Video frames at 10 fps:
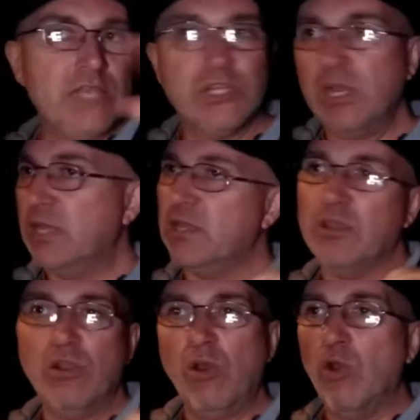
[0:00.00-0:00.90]
head, you're like,
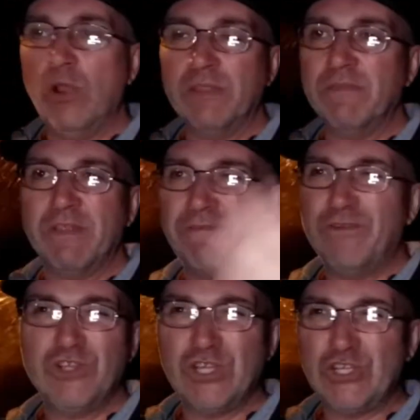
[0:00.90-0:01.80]
all the
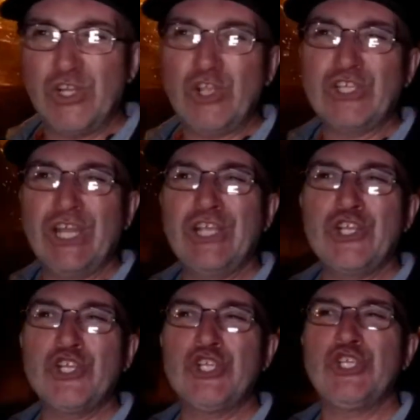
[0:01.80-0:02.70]
footage looks
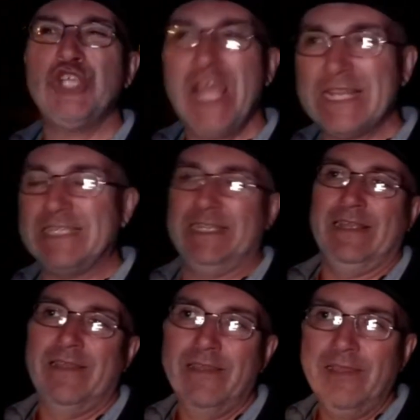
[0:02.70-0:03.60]
like shit.
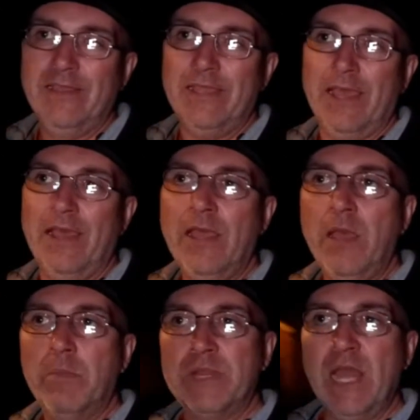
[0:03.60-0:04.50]
Yeah,
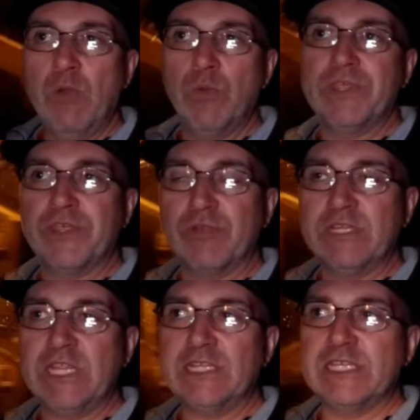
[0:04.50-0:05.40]
but now with the
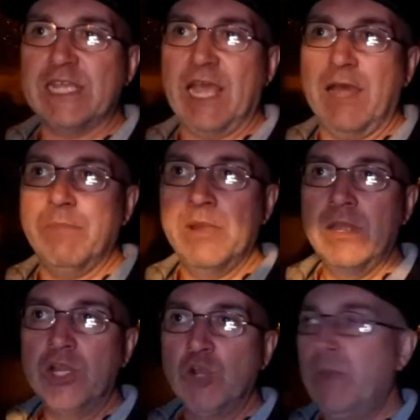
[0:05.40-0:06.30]
360 cam,
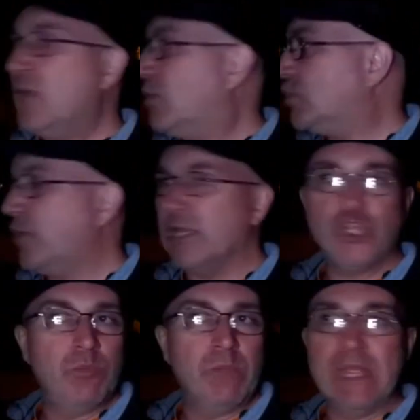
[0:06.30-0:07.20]
no matter which way
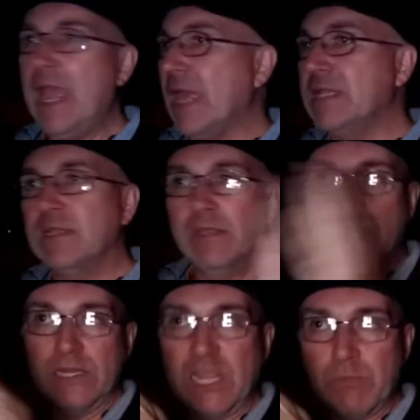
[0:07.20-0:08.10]
I turn my head,
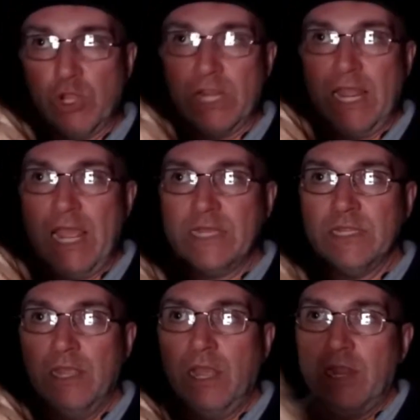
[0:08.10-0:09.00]
it'll keep looking
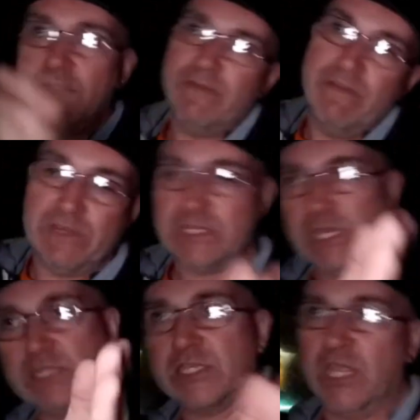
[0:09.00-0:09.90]
ahead, and even if
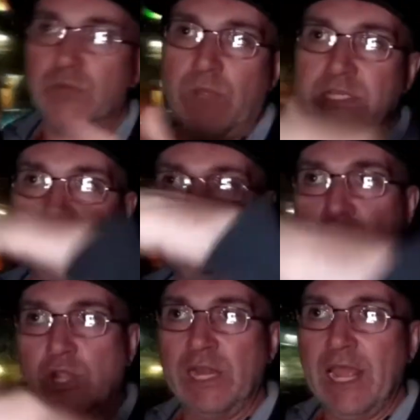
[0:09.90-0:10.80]
it tilts sideways, it
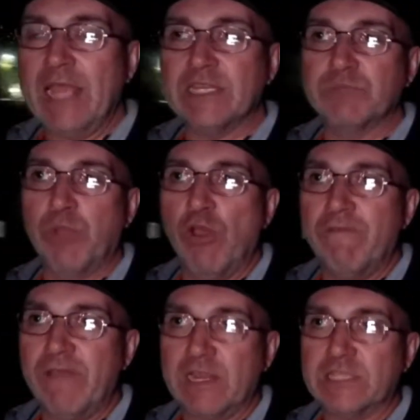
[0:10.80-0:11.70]
keeps looking ahead. It's
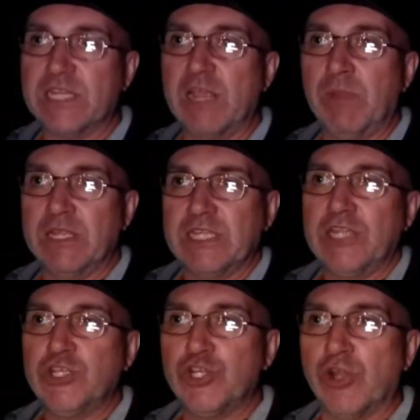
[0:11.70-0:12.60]
perfect
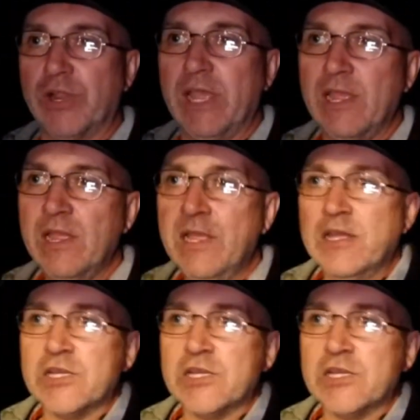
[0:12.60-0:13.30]
stabilization on it.